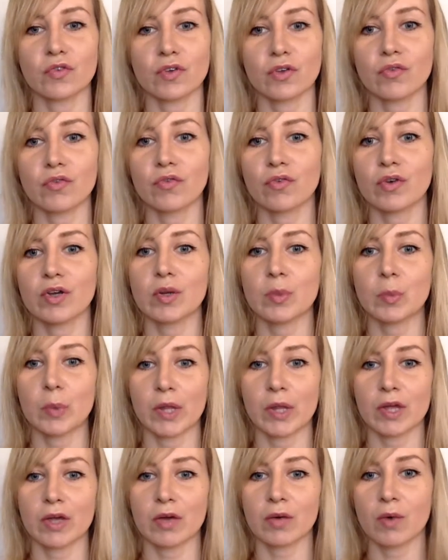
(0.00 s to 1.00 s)
feel free to
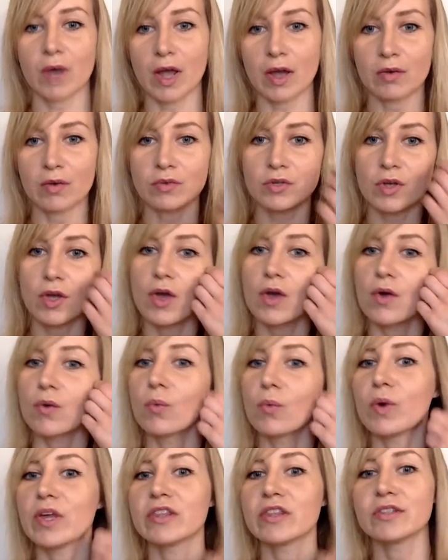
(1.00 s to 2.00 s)
play around
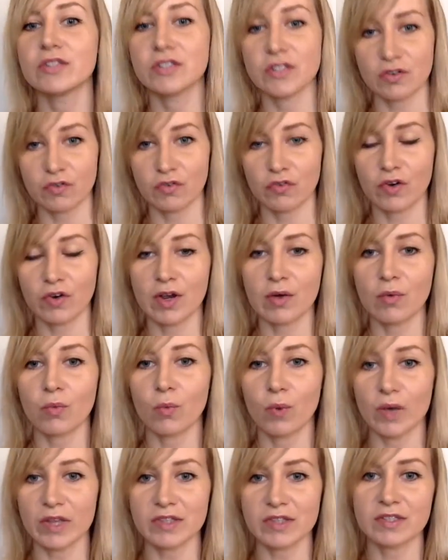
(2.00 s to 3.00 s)
with different
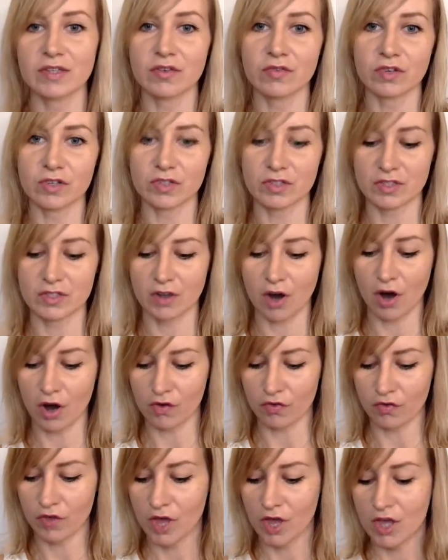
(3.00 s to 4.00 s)
widths of your scarf.
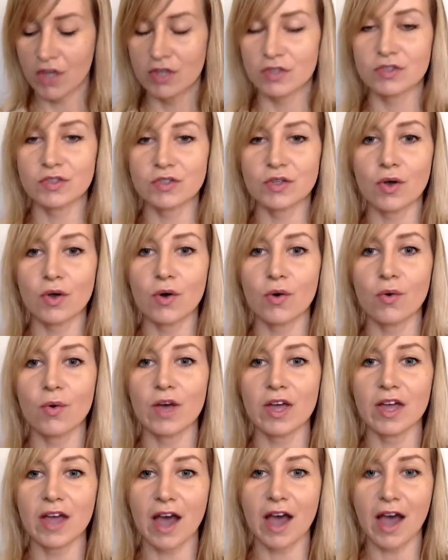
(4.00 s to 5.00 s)
So
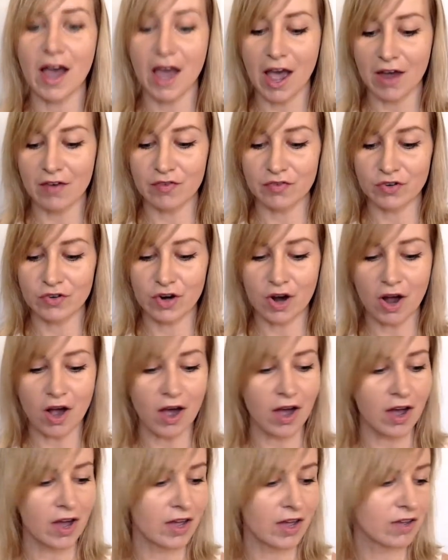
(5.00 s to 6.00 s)
after
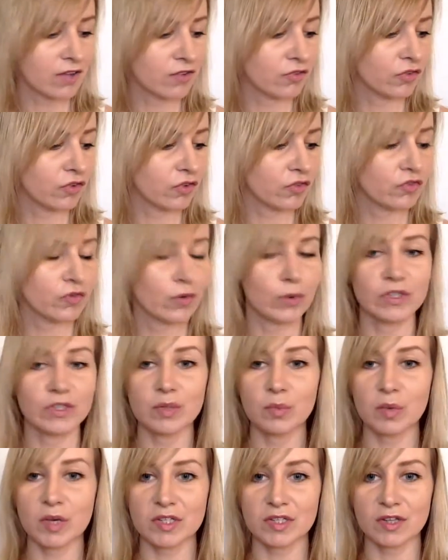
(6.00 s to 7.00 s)
I've folded
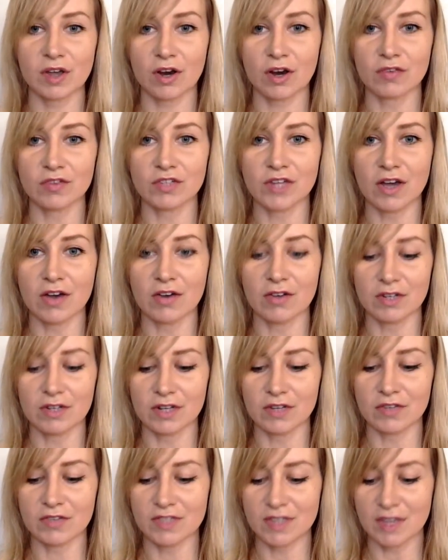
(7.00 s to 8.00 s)
my scarf down and
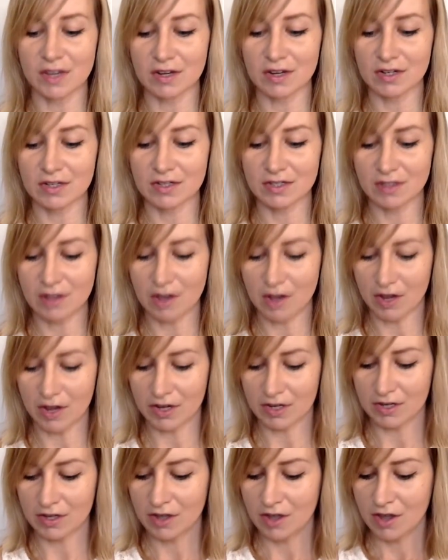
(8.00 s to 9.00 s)
I've set it
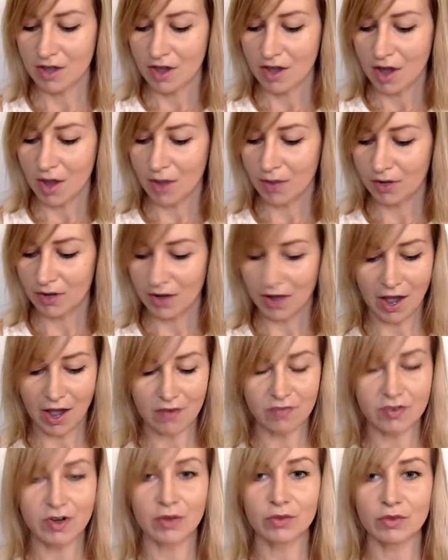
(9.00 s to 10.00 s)
aside, I'm gonna
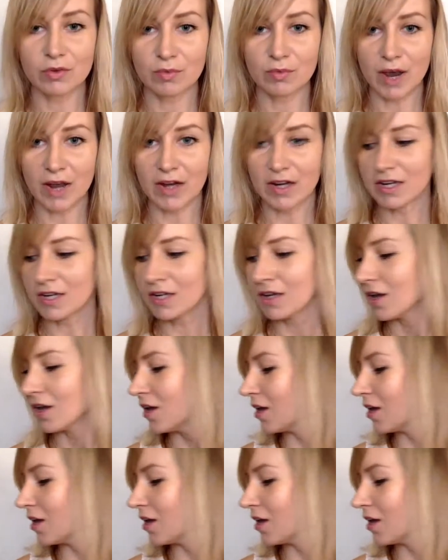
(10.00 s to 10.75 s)
have it on the ready.